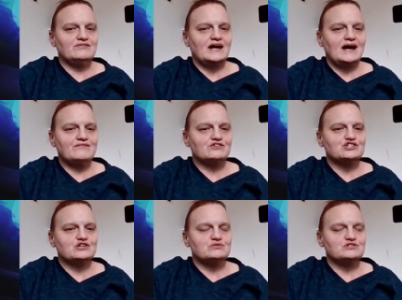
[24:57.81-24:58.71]
even
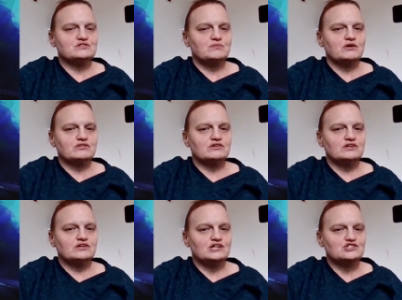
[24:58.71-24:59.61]
after she spoke
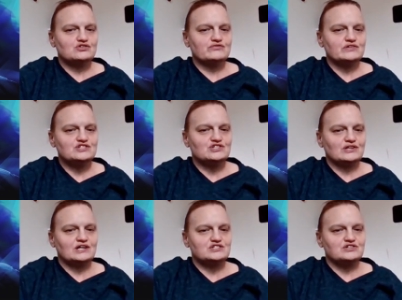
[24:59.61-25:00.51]
at their national
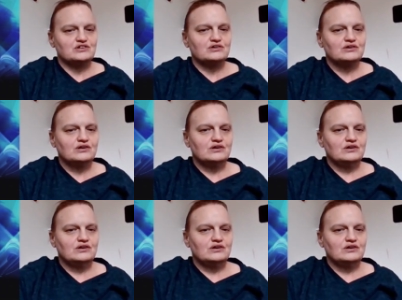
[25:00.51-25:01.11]
convention last year.